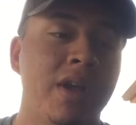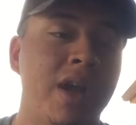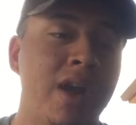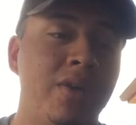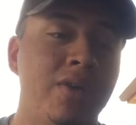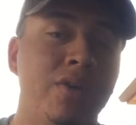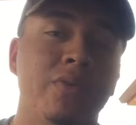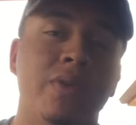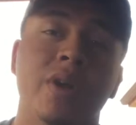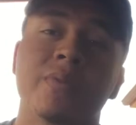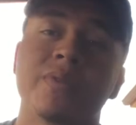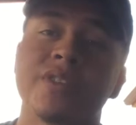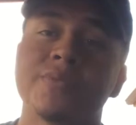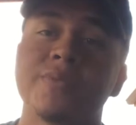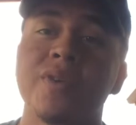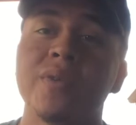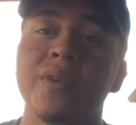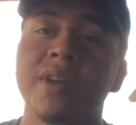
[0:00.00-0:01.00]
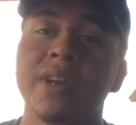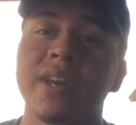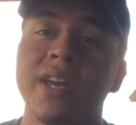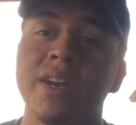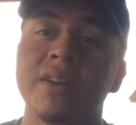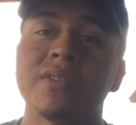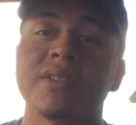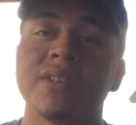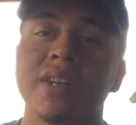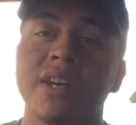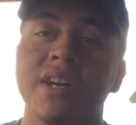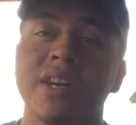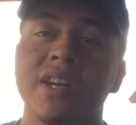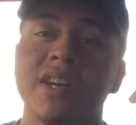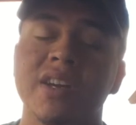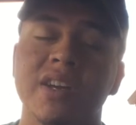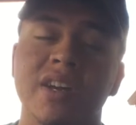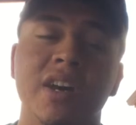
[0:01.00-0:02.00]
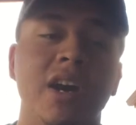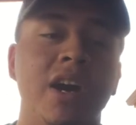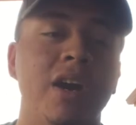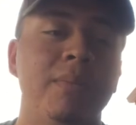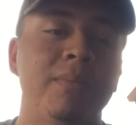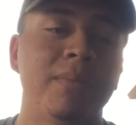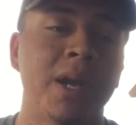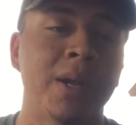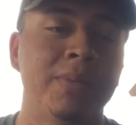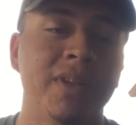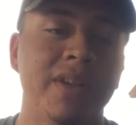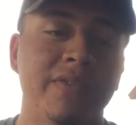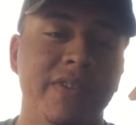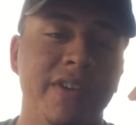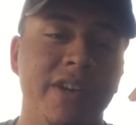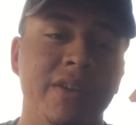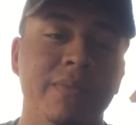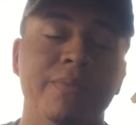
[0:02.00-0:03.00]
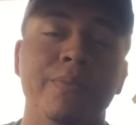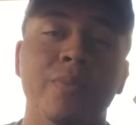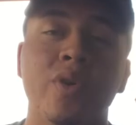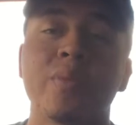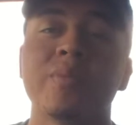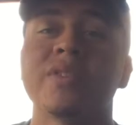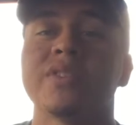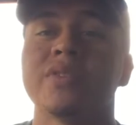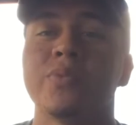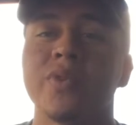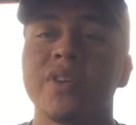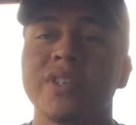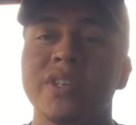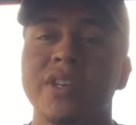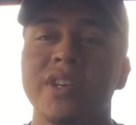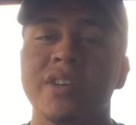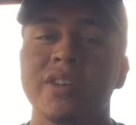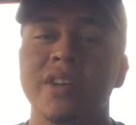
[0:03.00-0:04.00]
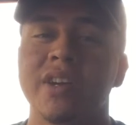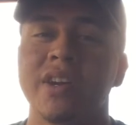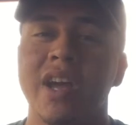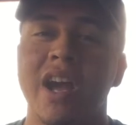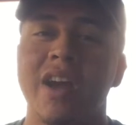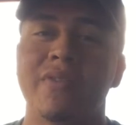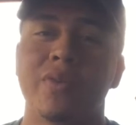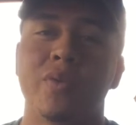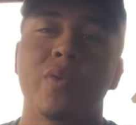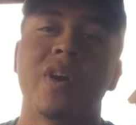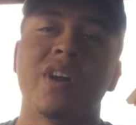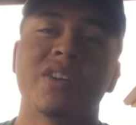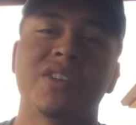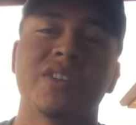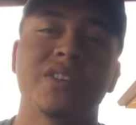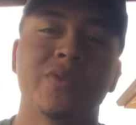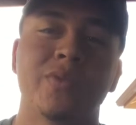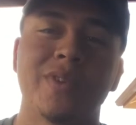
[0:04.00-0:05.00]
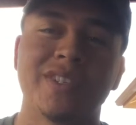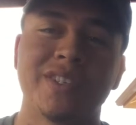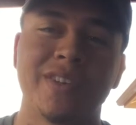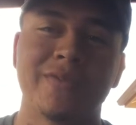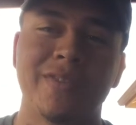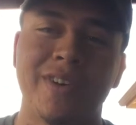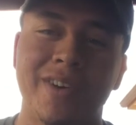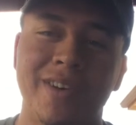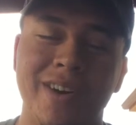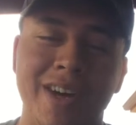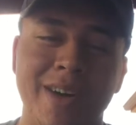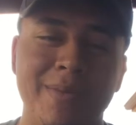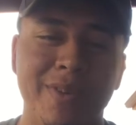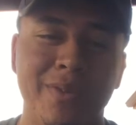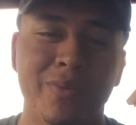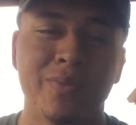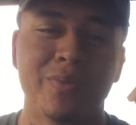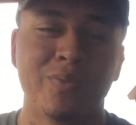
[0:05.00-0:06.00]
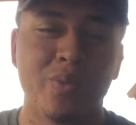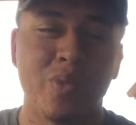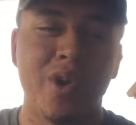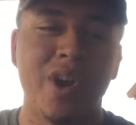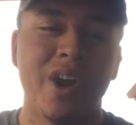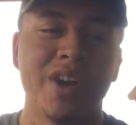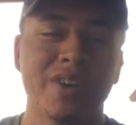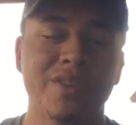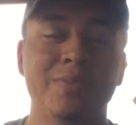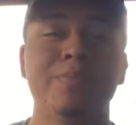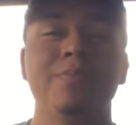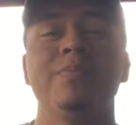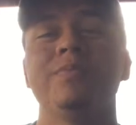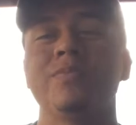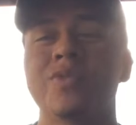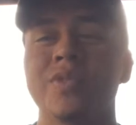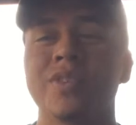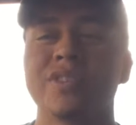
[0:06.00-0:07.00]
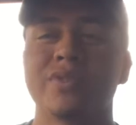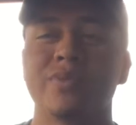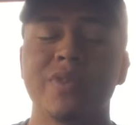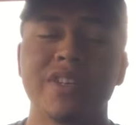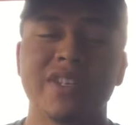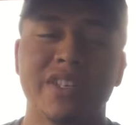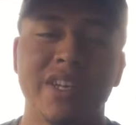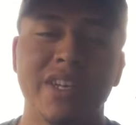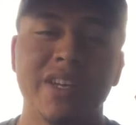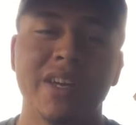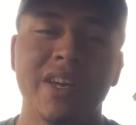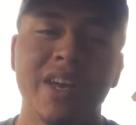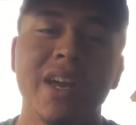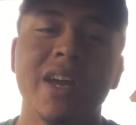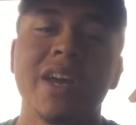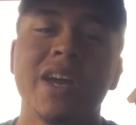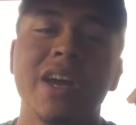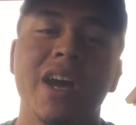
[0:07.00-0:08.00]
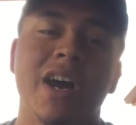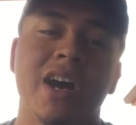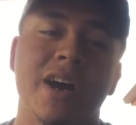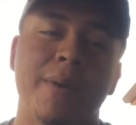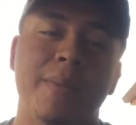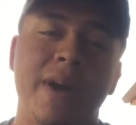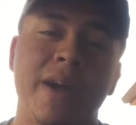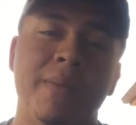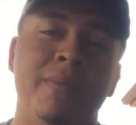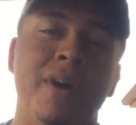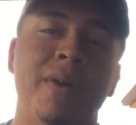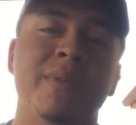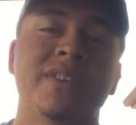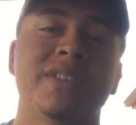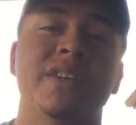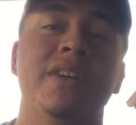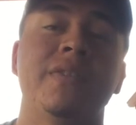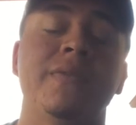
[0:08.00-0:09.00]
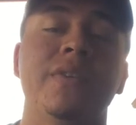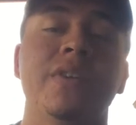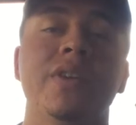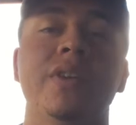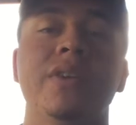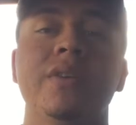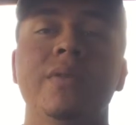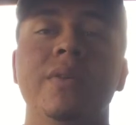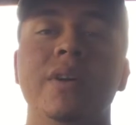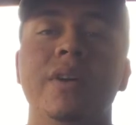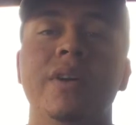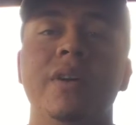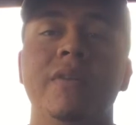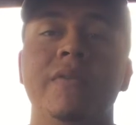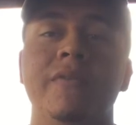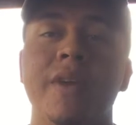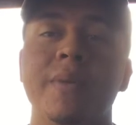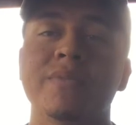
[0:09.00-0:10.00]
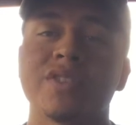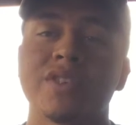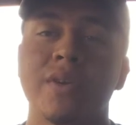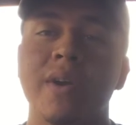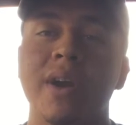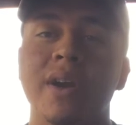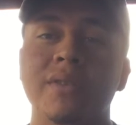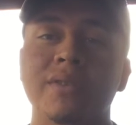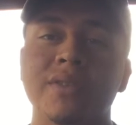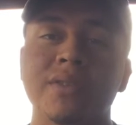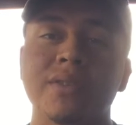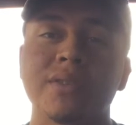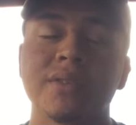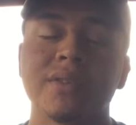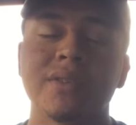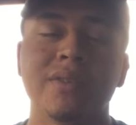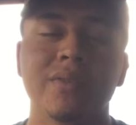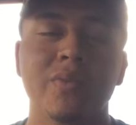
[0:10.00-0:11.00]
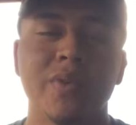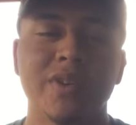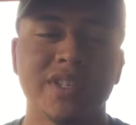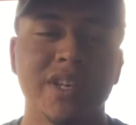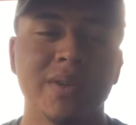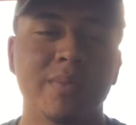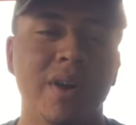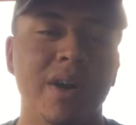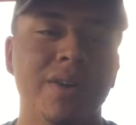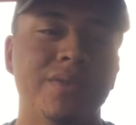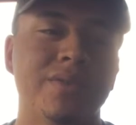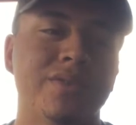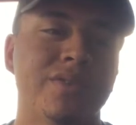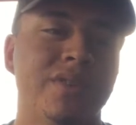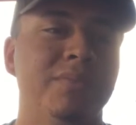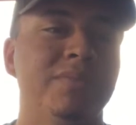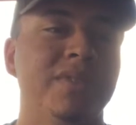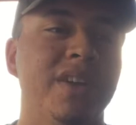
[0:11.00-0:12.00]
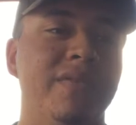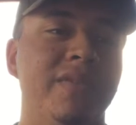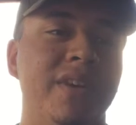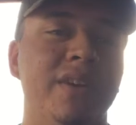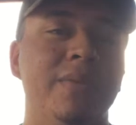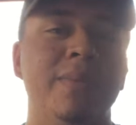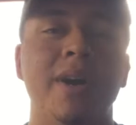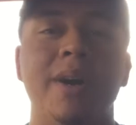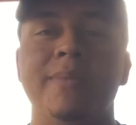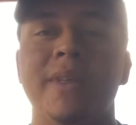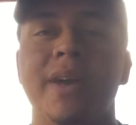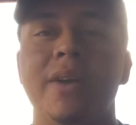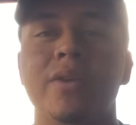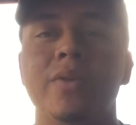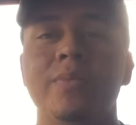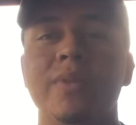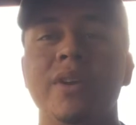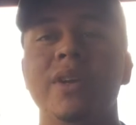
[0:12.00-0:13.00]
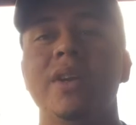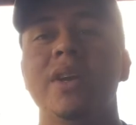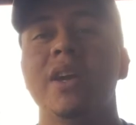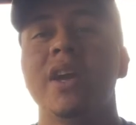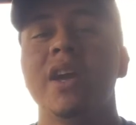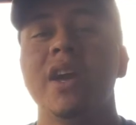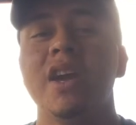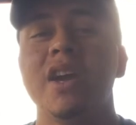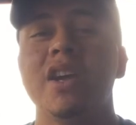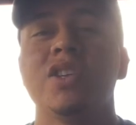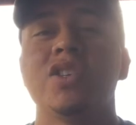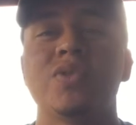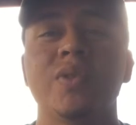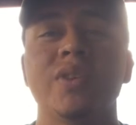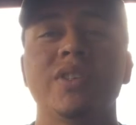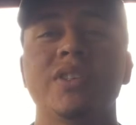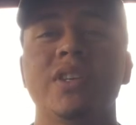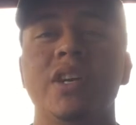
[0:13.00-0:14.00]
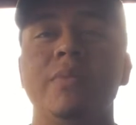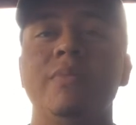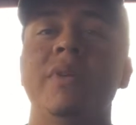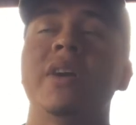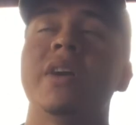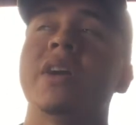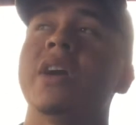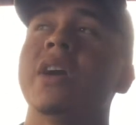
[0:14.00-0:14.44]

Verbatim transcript: i don't know what i'll be smoking later tonight um, i'm definitely gonna pour me some whiskey after watching the whiskey vault i've been wanting to drink some whiskey um, i bought myself a new uh, famous grouse whiskey bottle so i'm definitely gonna pop that open and drink some